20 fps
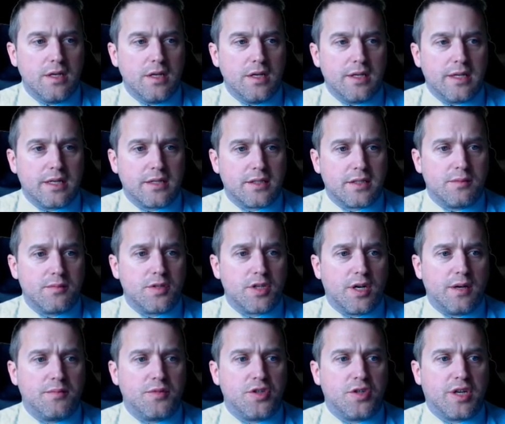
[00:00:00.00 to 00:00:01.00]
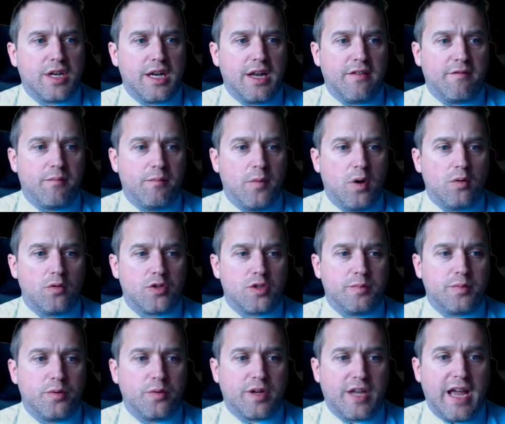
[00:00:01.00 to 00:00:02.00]
Now sometimes you can have
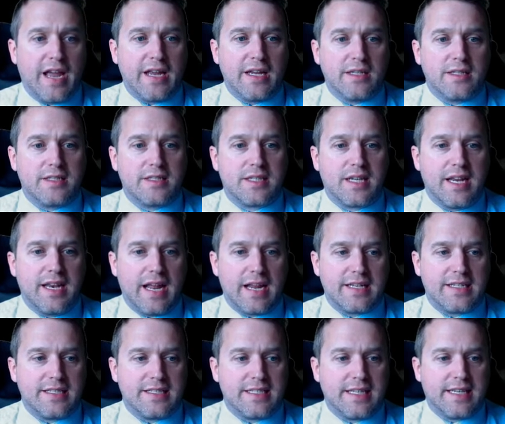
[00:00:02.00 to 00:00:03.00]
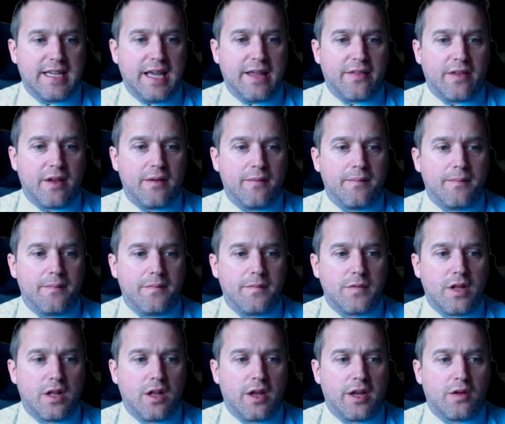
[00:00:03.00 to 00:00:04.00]
multiple gates connected together
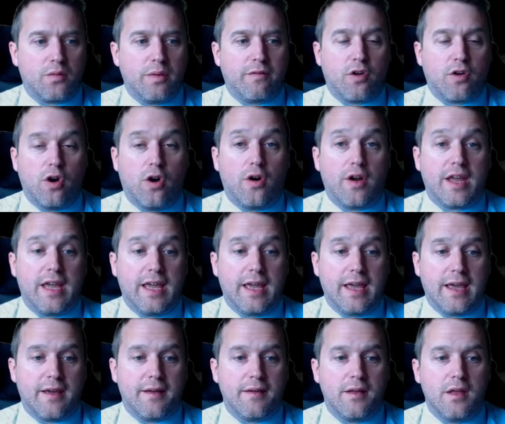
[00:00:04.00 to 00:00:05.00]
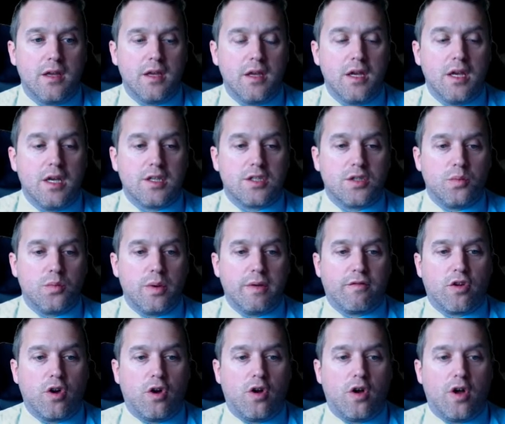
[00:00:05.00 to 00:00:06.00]
like we've got here. So we've
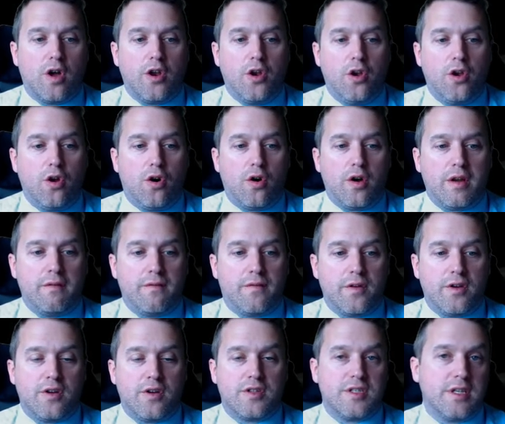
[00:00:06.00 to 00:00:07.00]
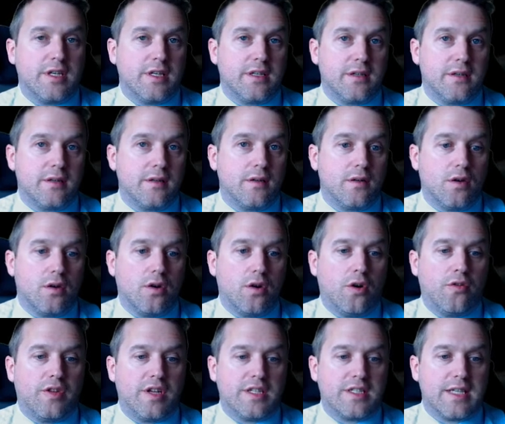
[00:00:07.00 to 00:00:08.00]
got a not inverted
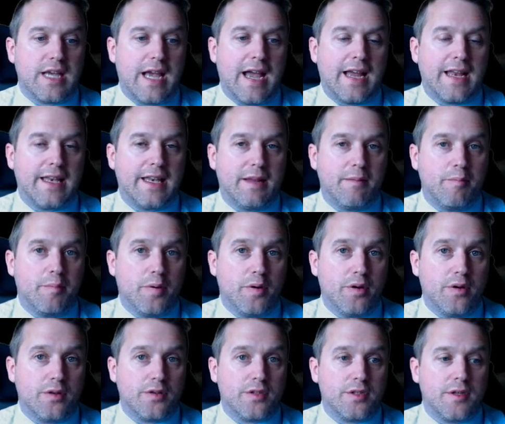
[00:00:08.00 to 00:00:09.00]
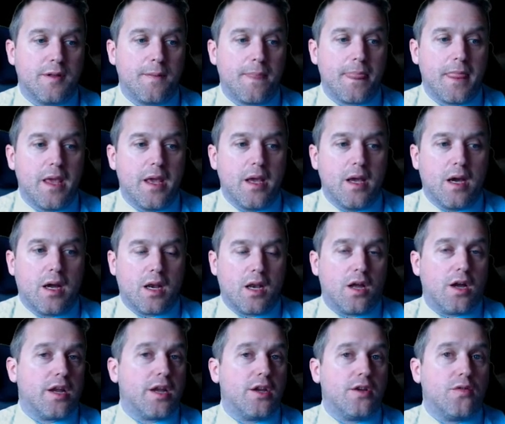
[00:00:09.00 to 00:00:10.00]
on this AND input. I'd
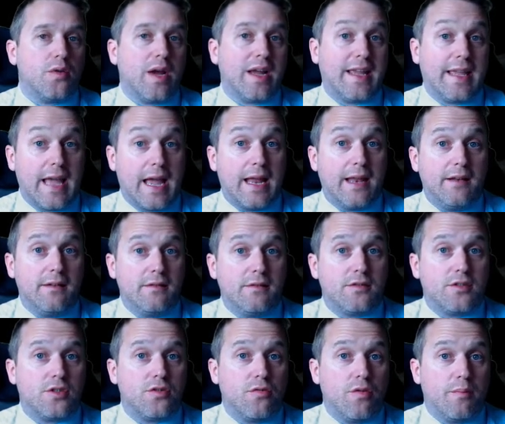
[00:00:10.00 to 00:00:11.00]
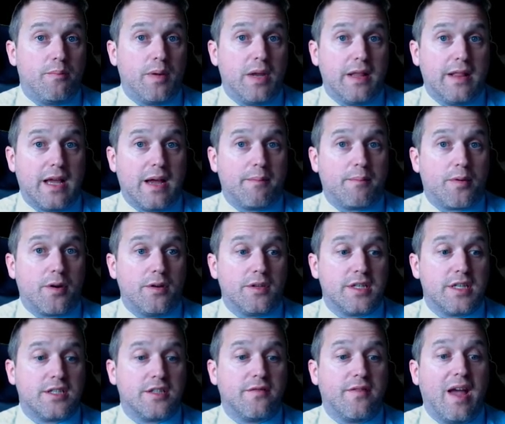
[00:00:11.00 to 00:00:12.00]
like you again to repeat that
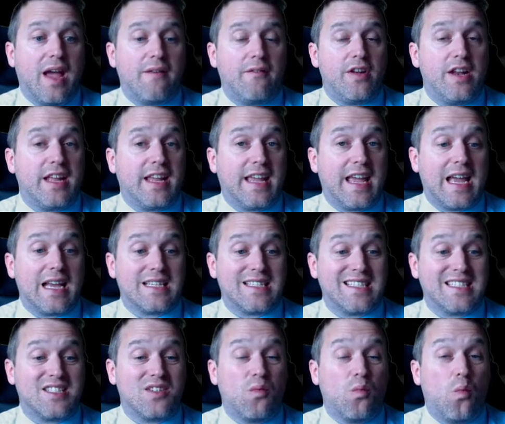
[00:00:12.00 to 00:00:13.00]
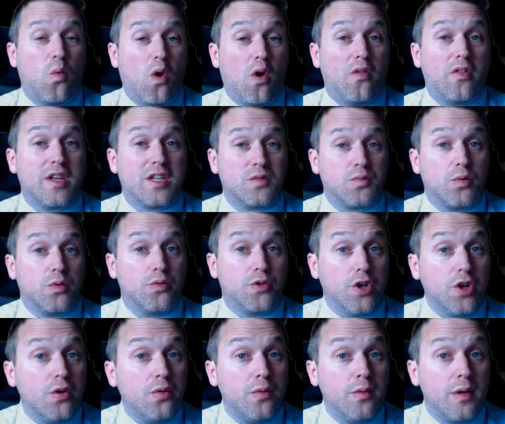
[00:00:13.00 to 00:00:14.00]
process of having a guess as to what this will
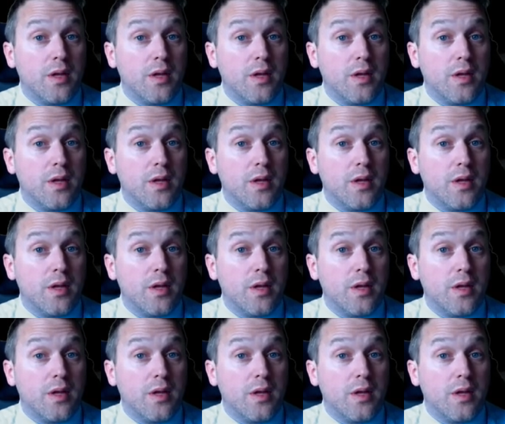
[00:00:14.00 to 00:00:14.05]
do